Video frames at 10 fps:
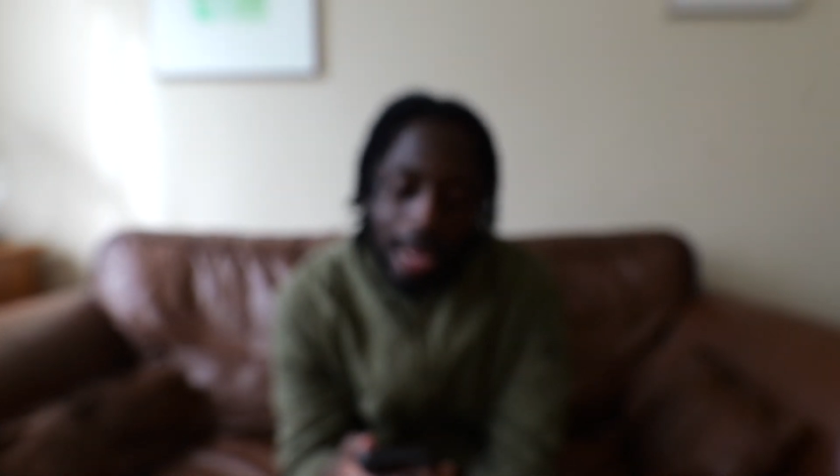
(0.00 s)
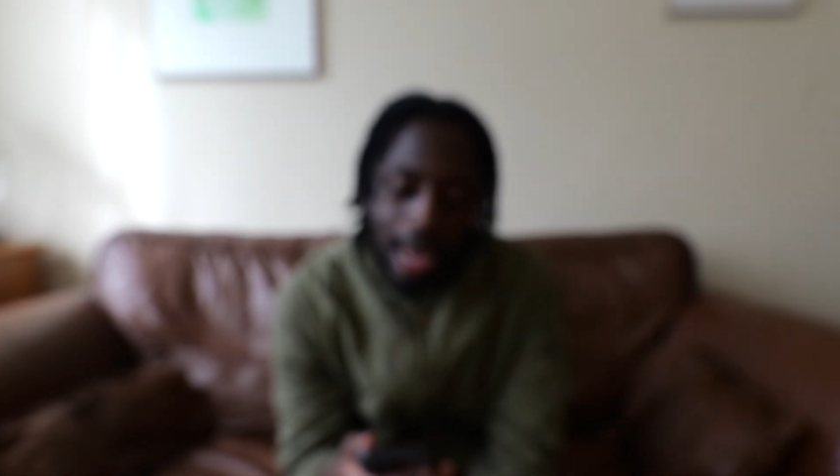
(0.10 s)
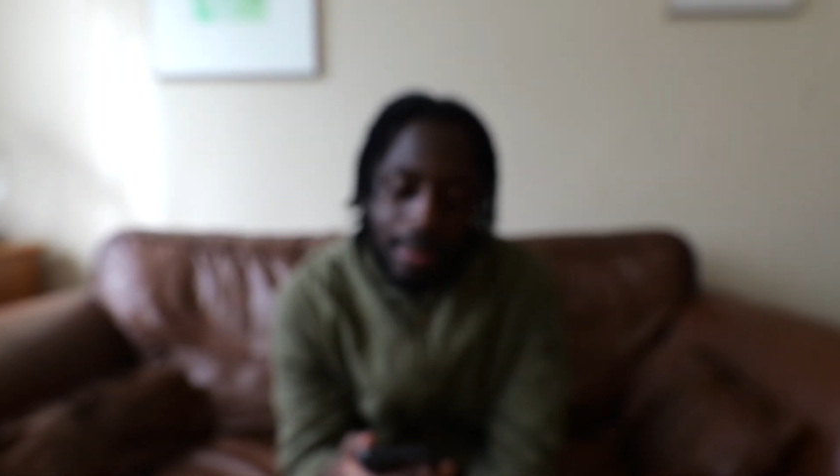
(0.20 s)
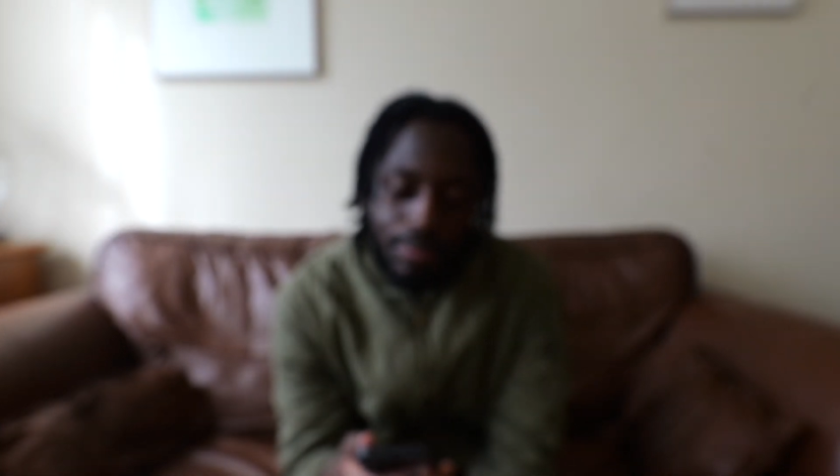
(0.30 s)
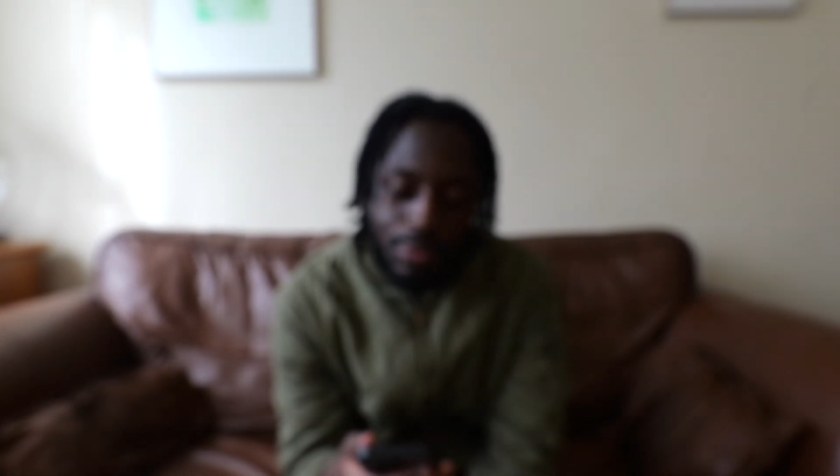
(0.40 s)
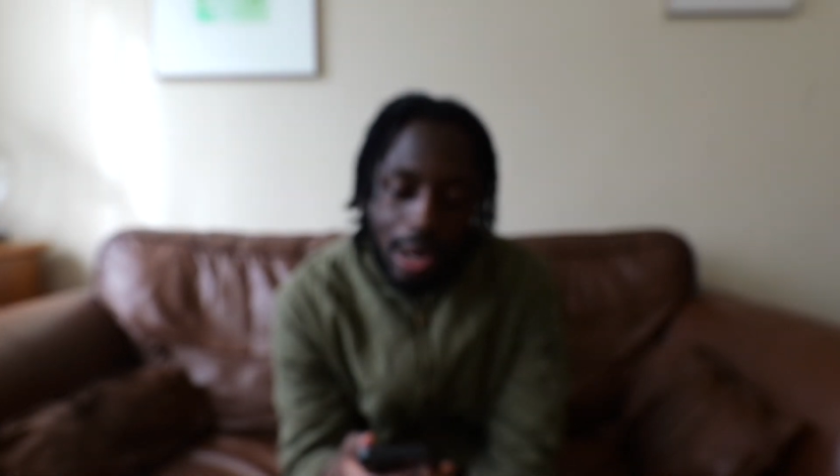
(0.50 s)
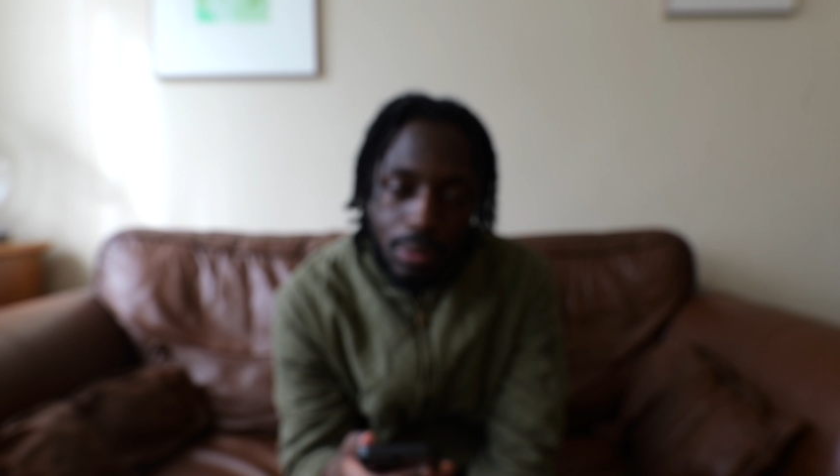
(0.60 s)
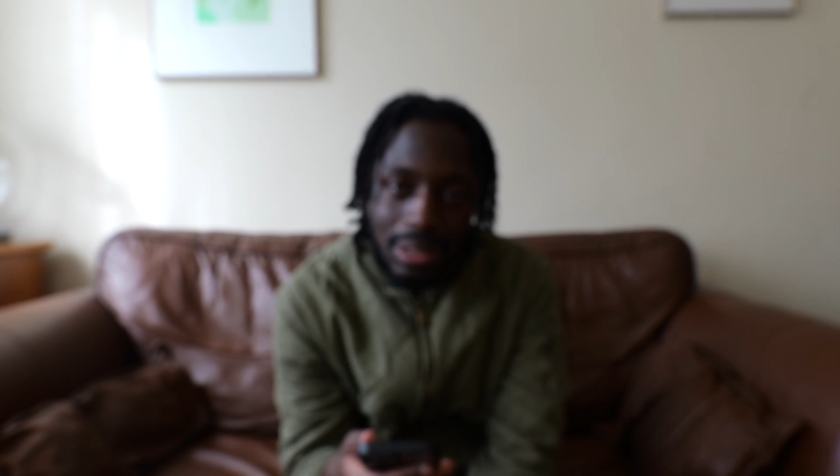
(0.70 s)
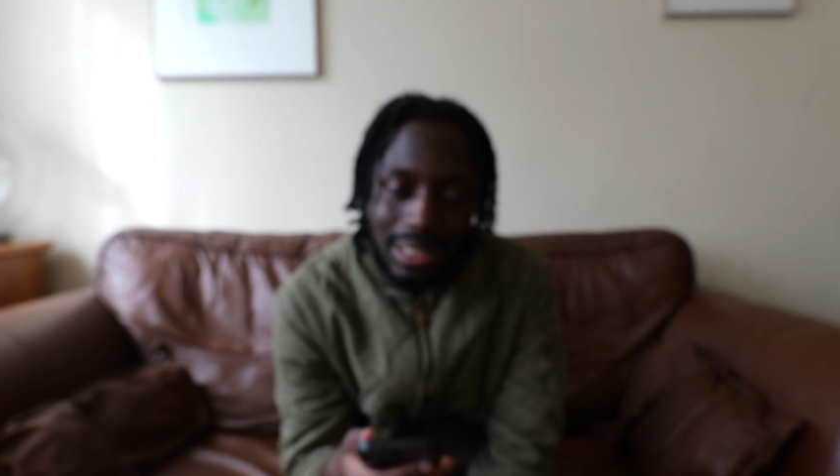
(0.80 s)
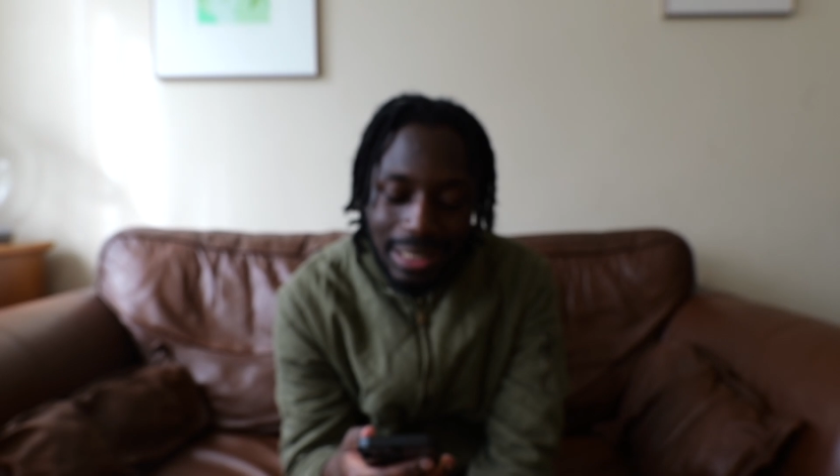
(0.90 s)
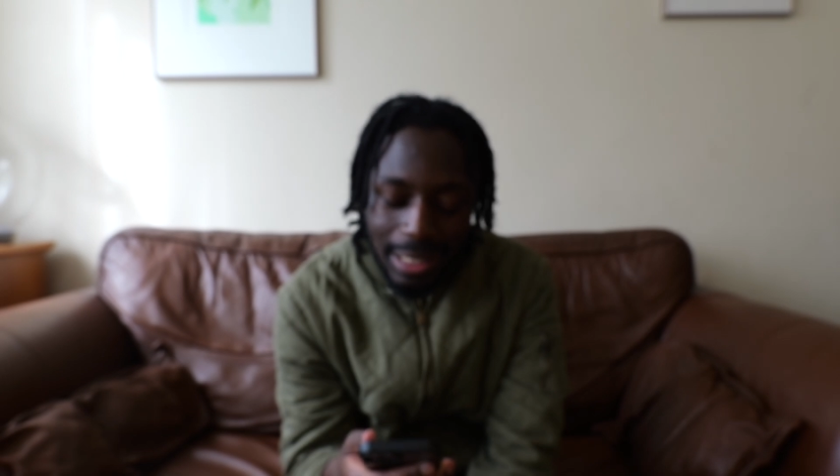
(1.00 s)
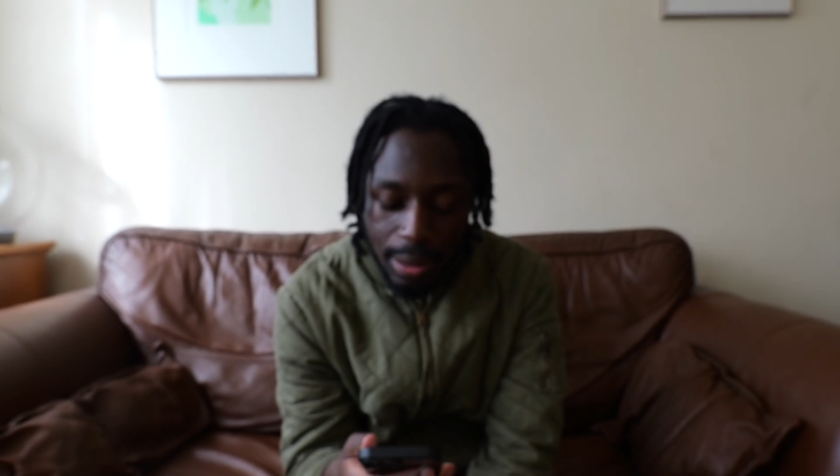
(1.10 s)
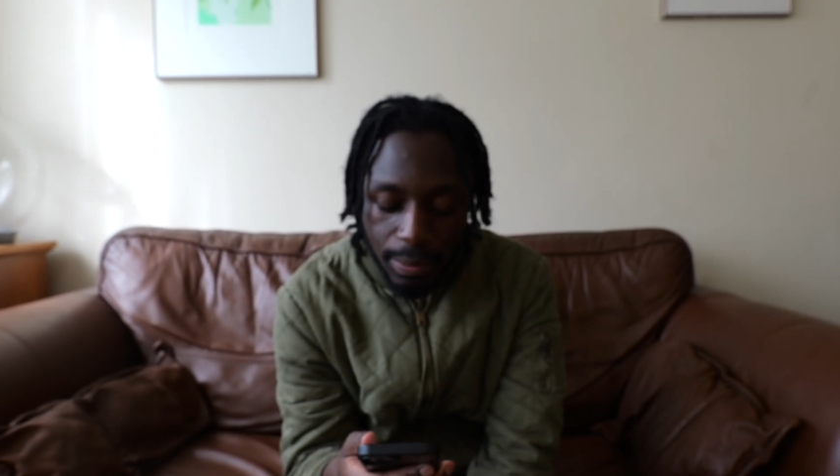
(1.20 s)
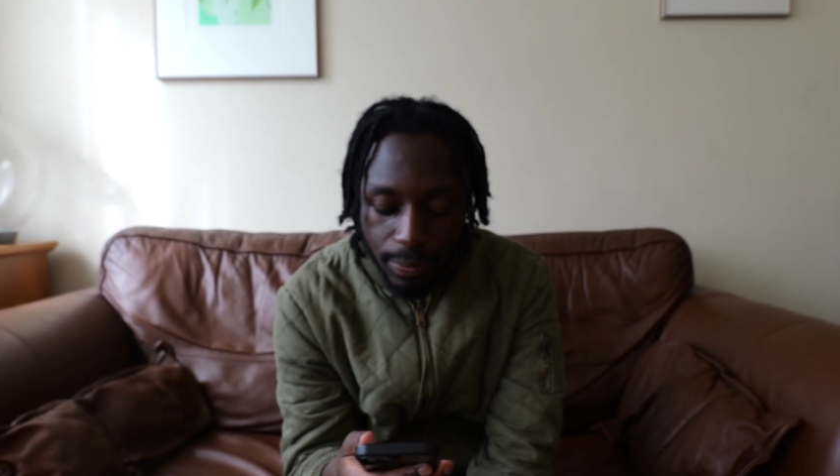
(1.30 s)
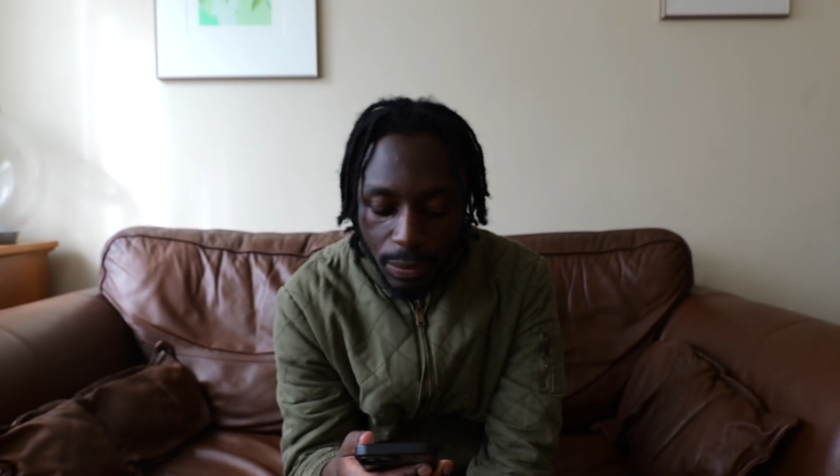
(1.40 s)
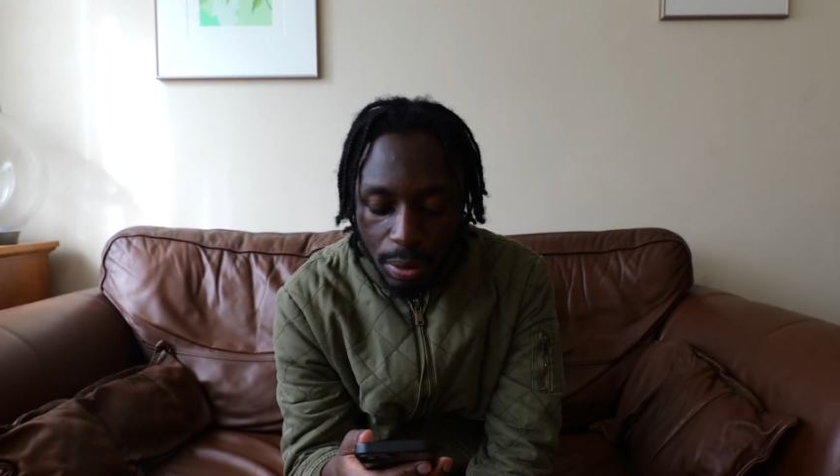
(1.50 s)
and brown skin.